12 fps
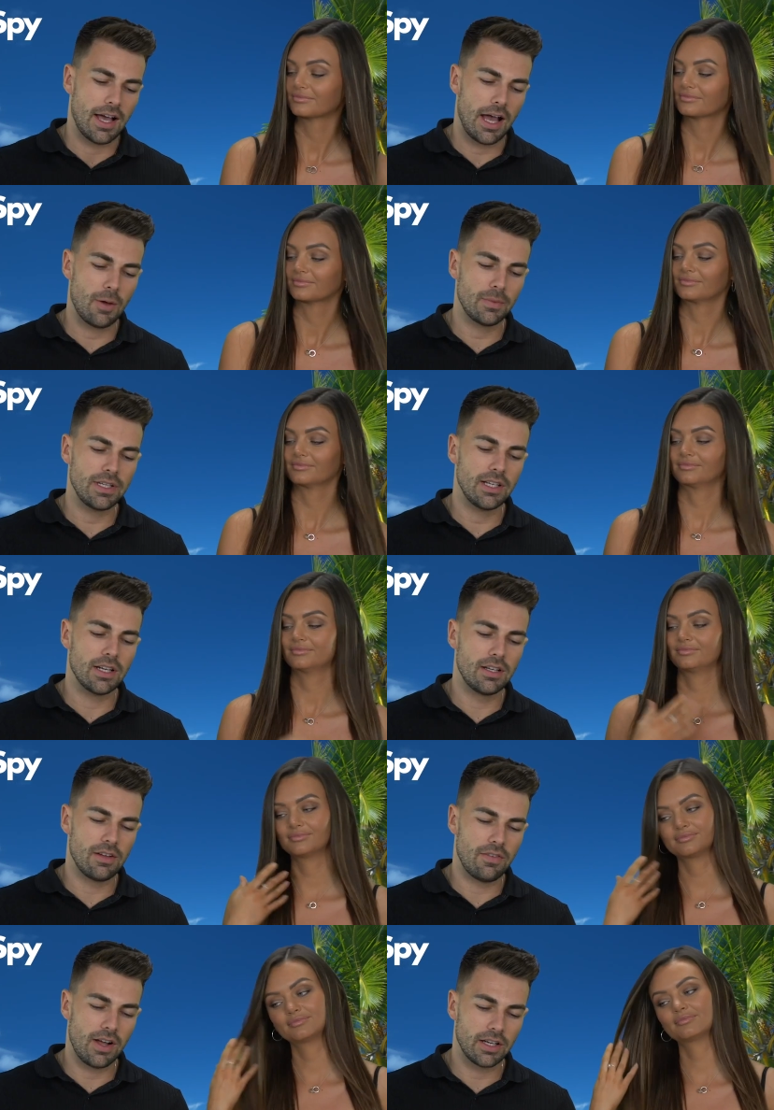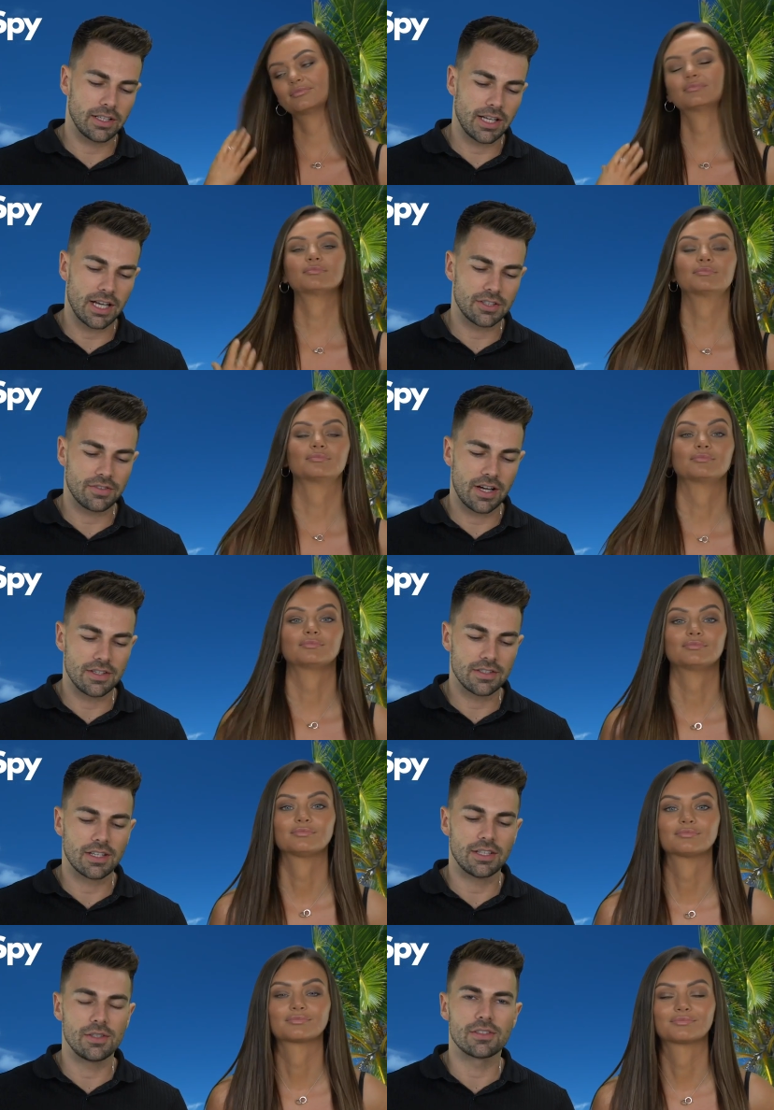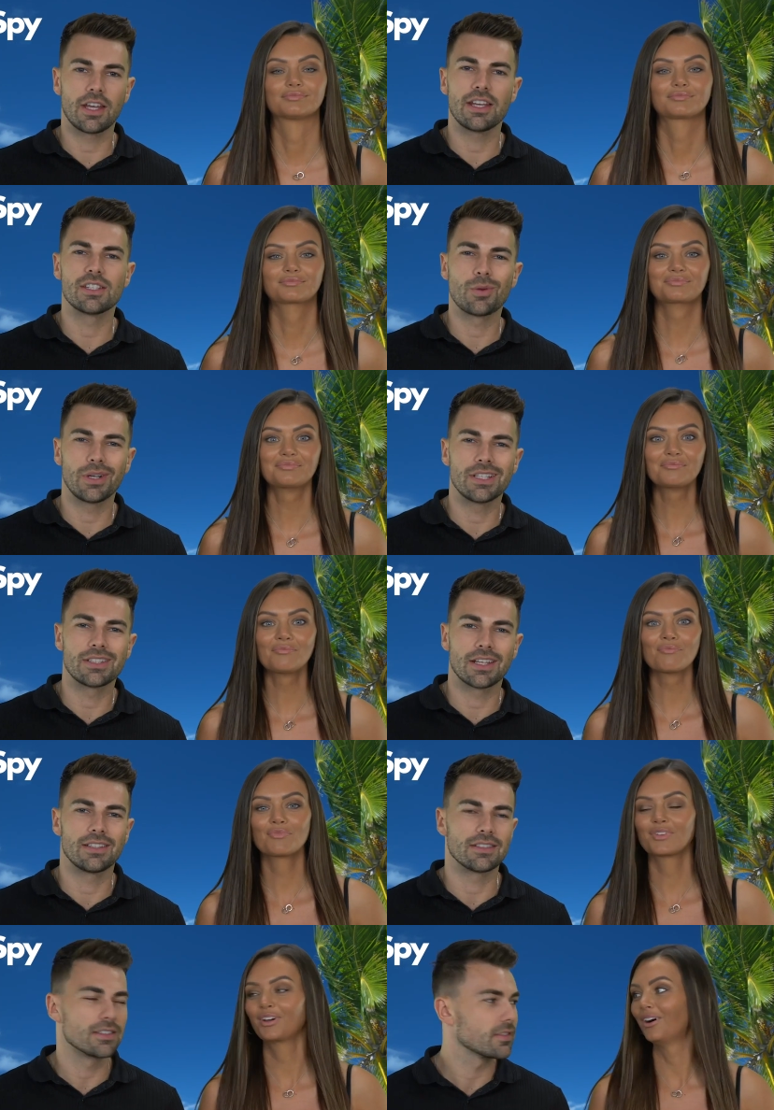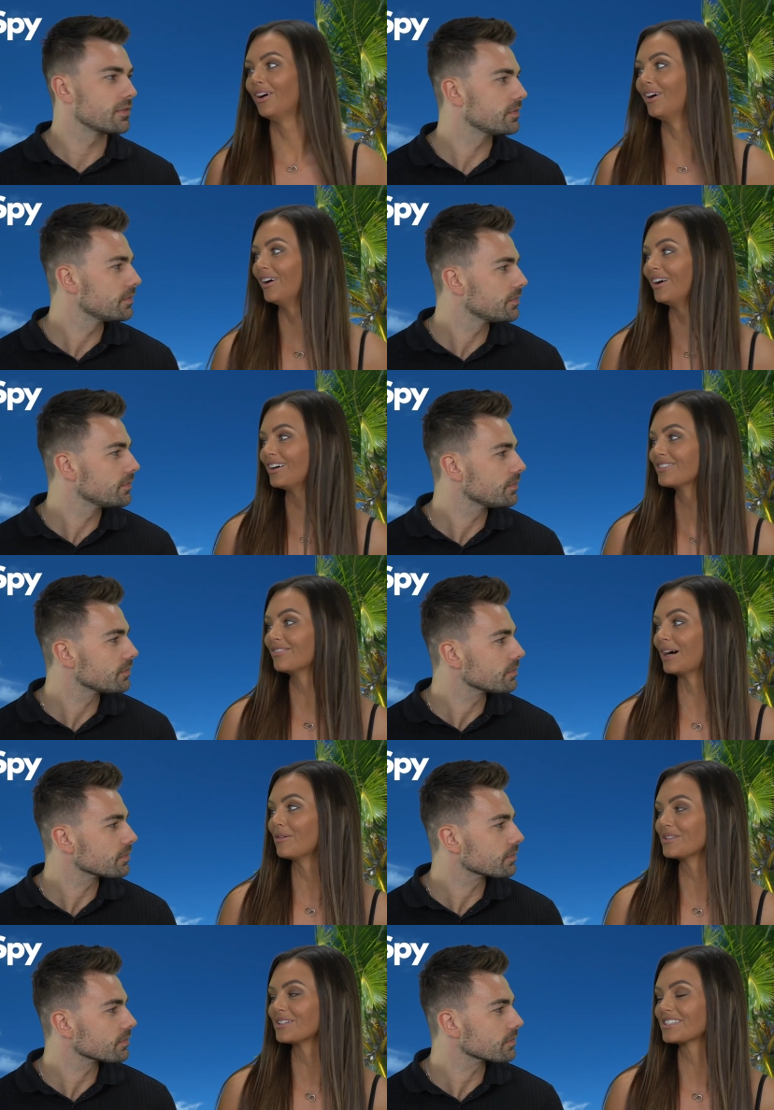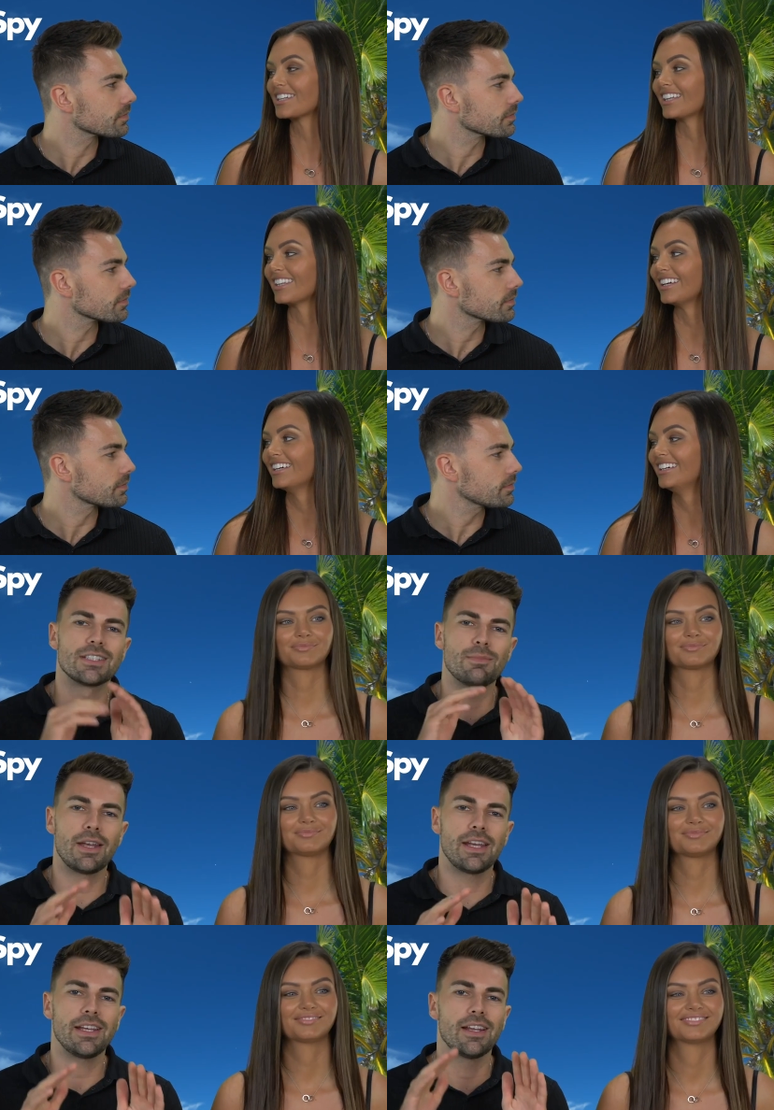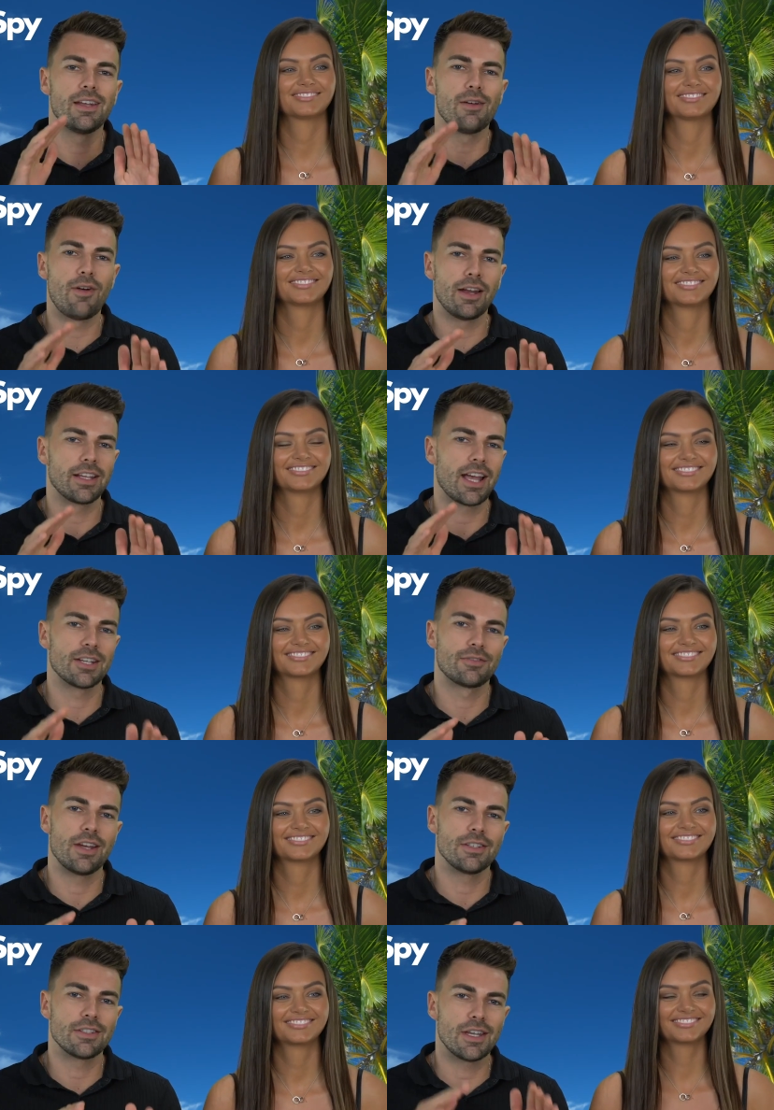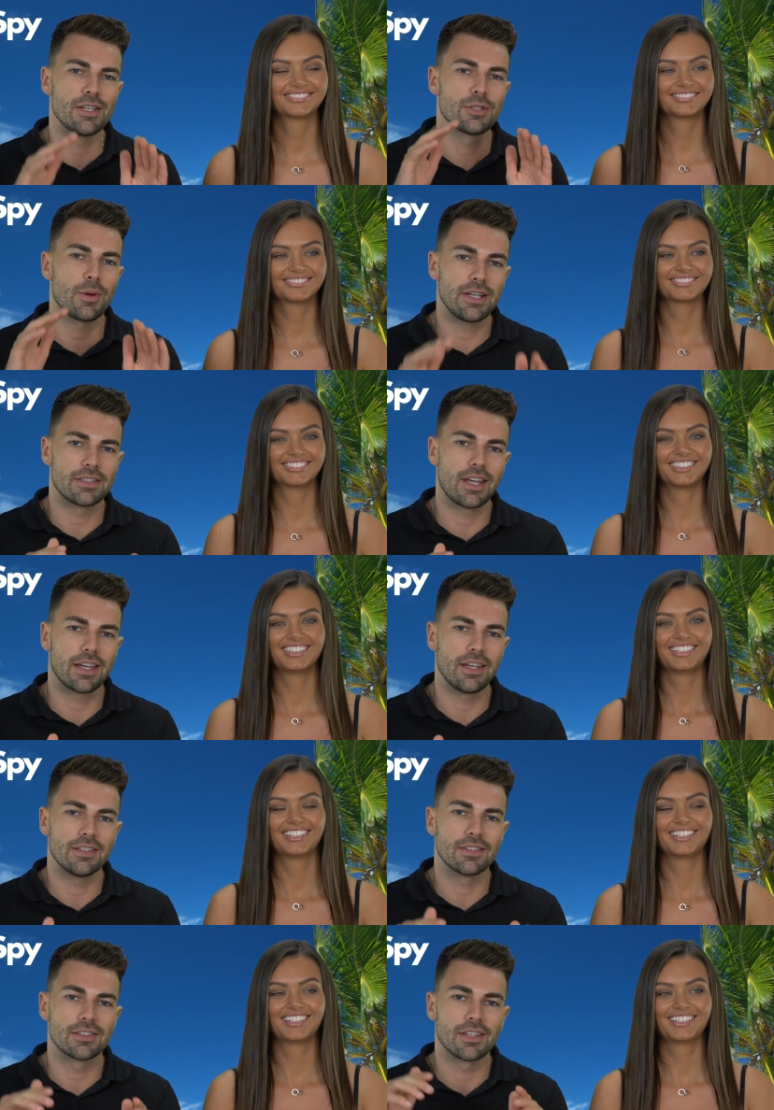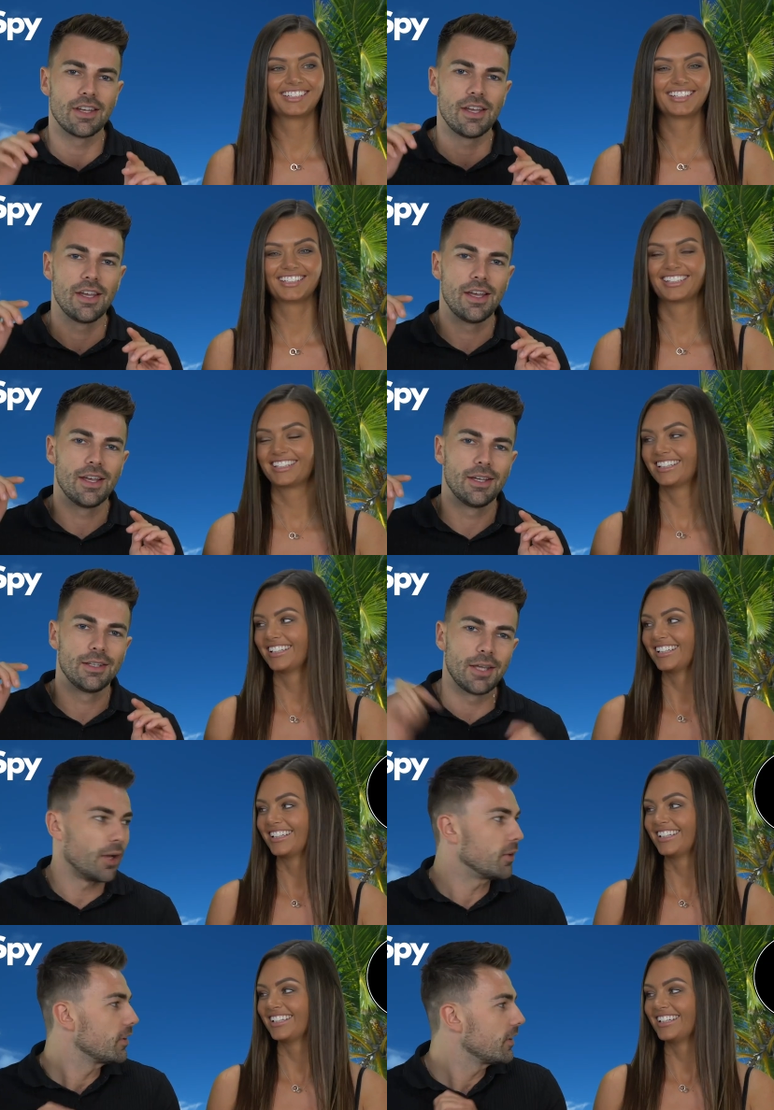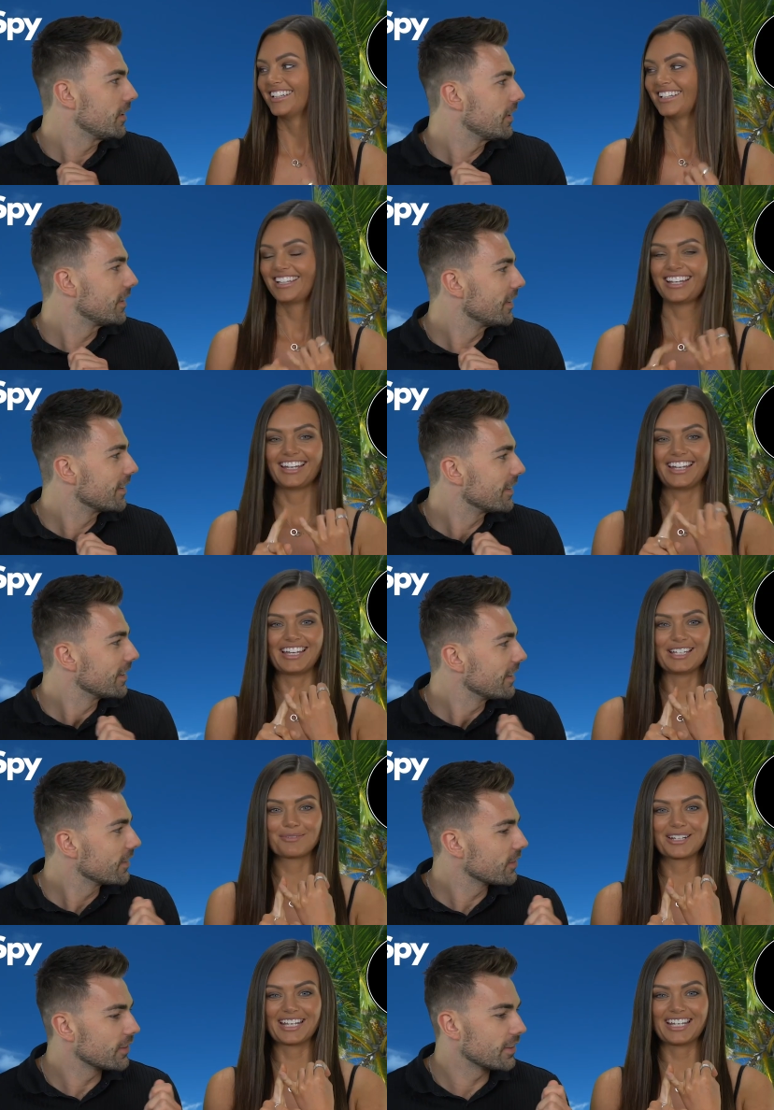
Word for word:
Speaker 1: How many Love Island catchphrases can you say in 20 seconds?
Speaker 2: Oh, right, we'll do it together.
Speaker 1: As many Love Island catchphrases Good. in 20 seconds. Go. It
Speaker 2: is what